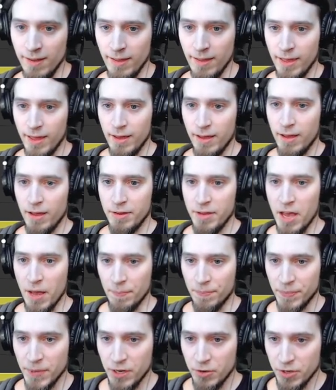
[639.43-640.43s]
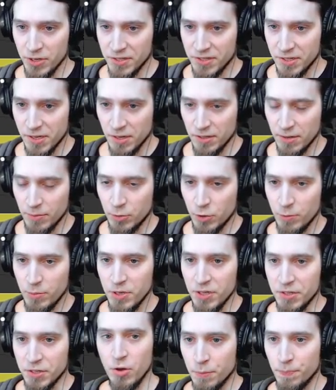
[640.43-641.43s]
Uh, yeah, and you can sync them to
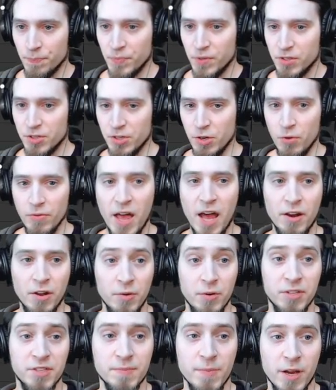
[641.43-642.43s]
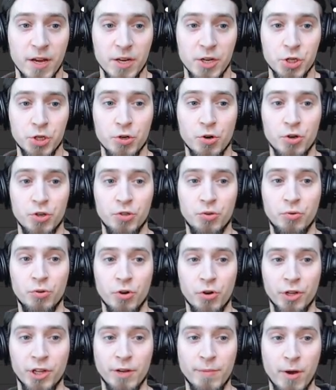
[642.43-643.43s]
beat. So that is my short
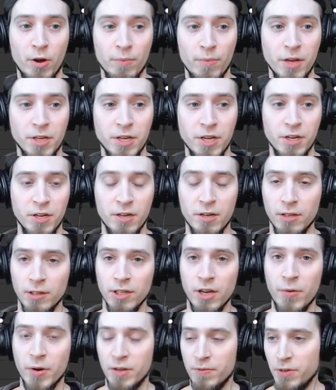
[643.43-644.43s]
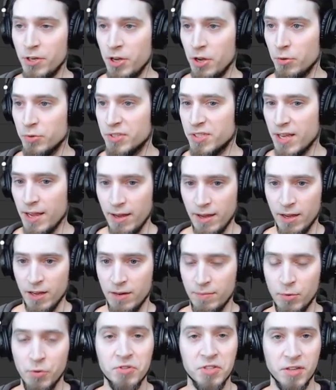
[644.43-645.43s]
tutorial about making lyric videos
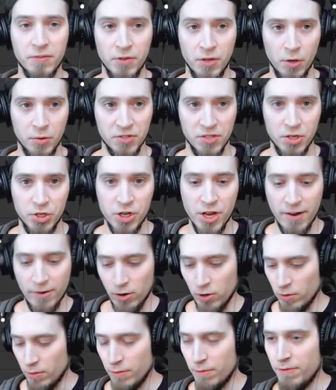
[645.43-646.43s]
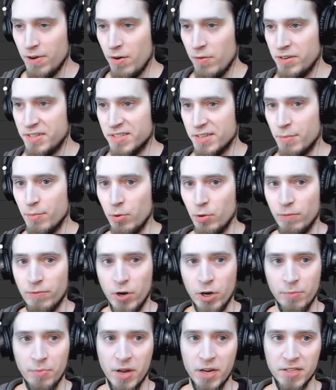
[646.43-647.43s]
and music videos in general. Very simple,
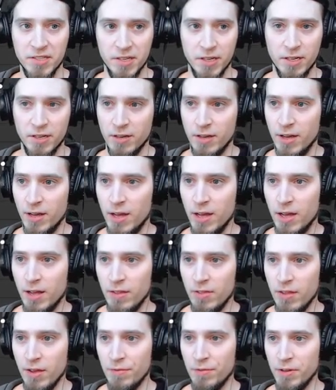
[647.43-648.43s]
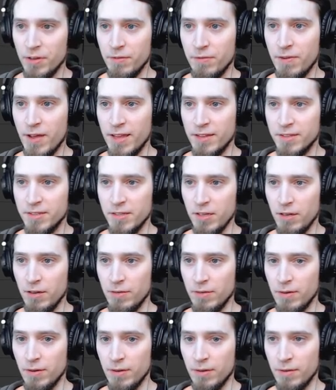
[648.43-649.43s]
very basic, nothing fancy.
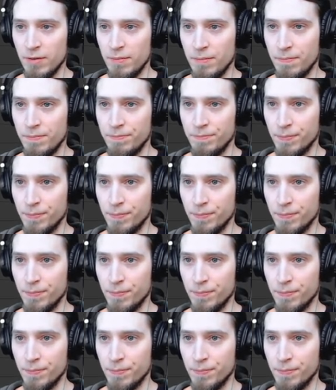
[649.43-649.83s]
Um,